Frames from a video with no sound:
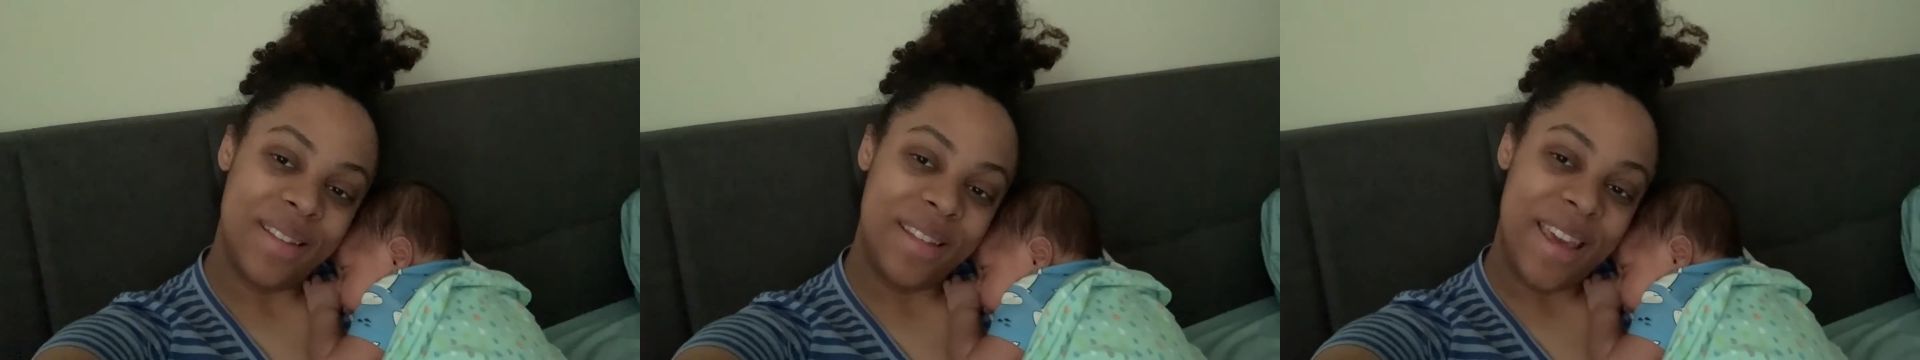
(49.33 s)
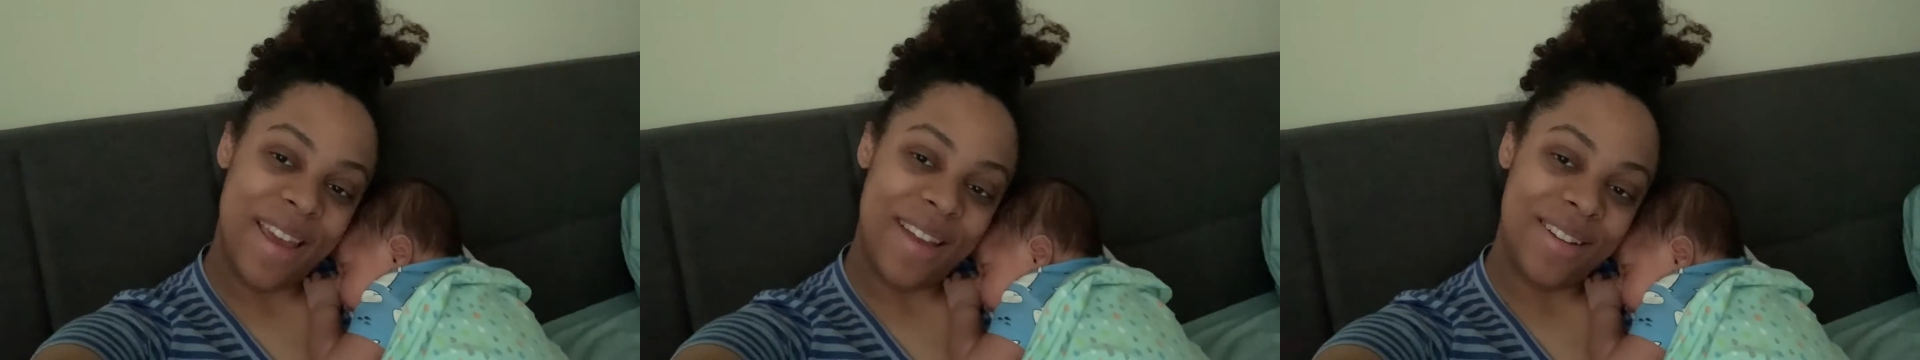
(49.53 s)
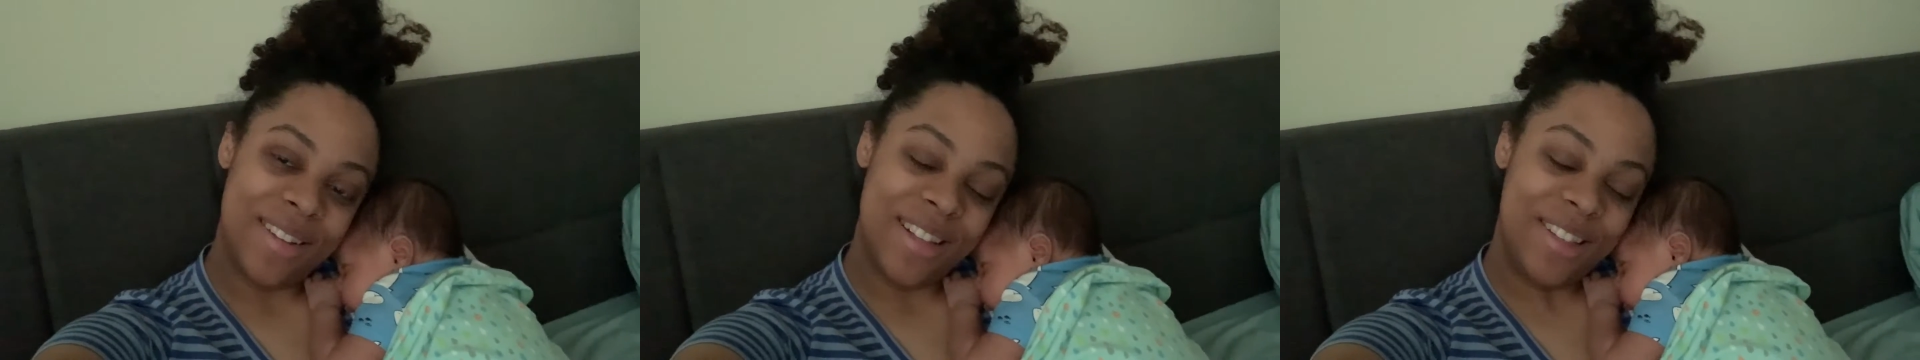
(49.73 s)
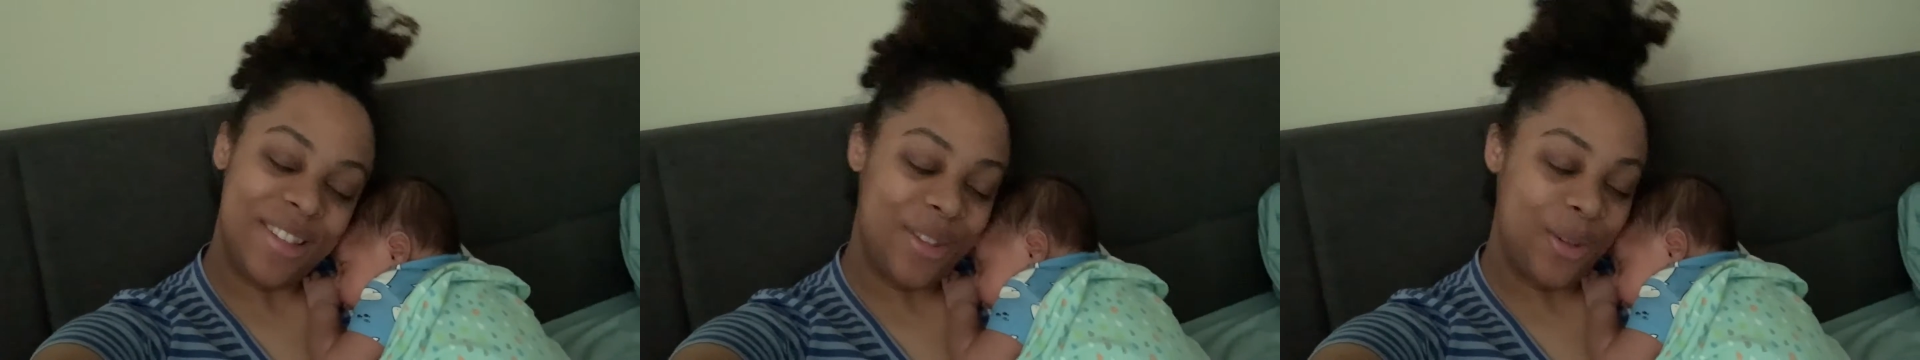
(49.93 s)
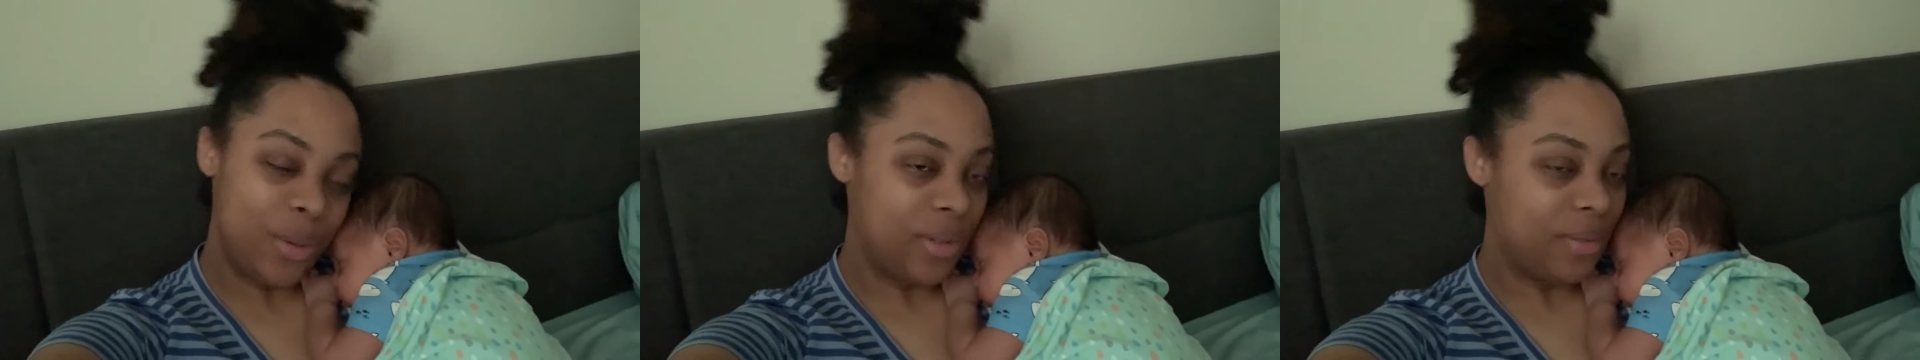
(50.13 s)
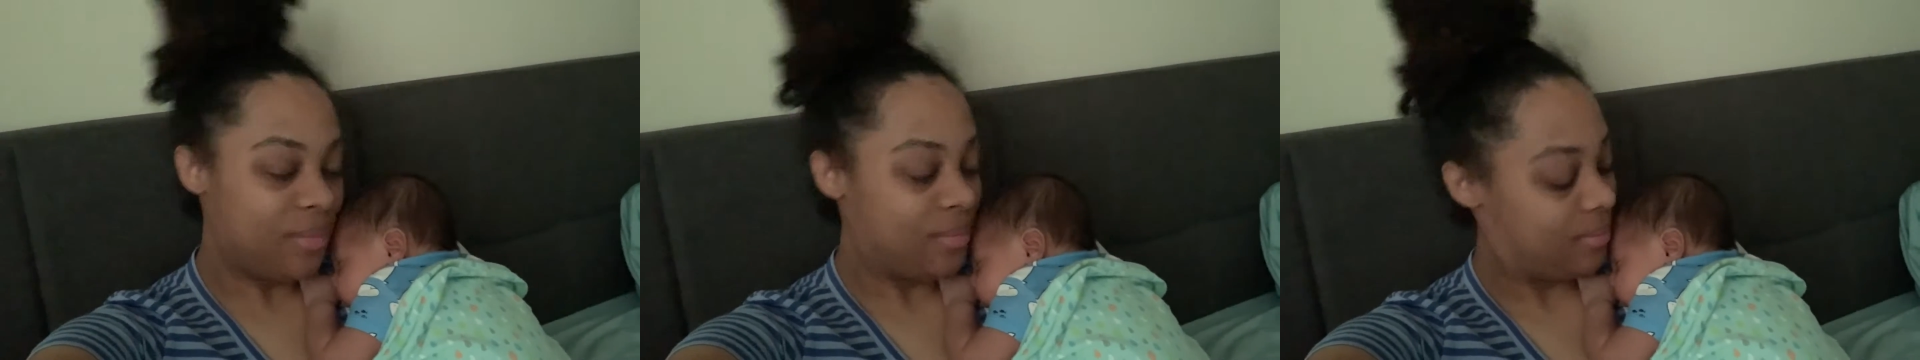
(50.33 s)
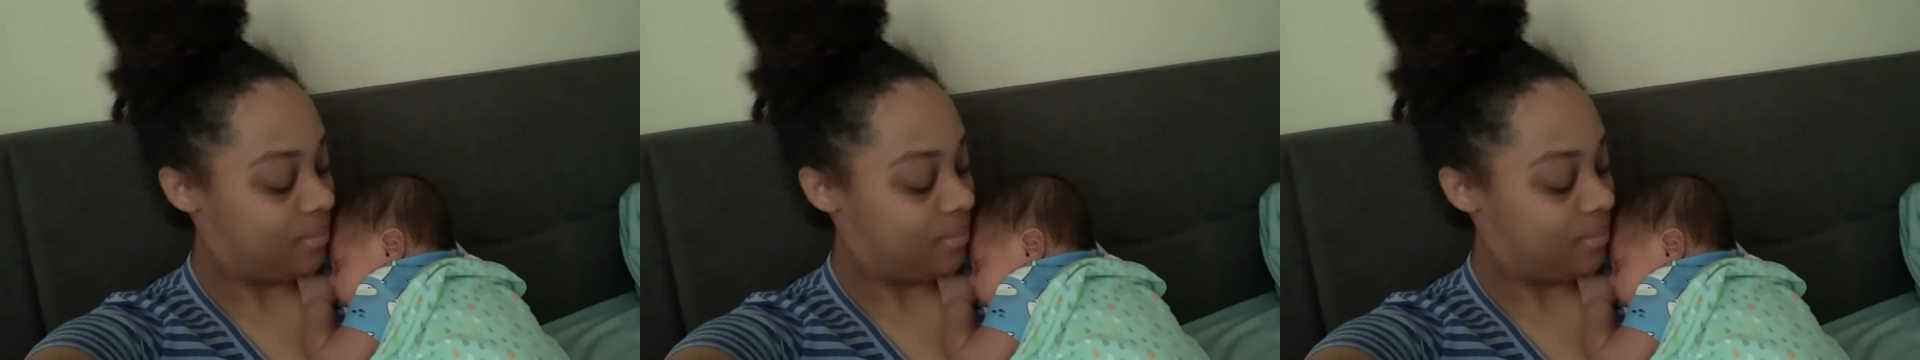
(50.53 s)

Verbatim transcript: yeah, let's do it.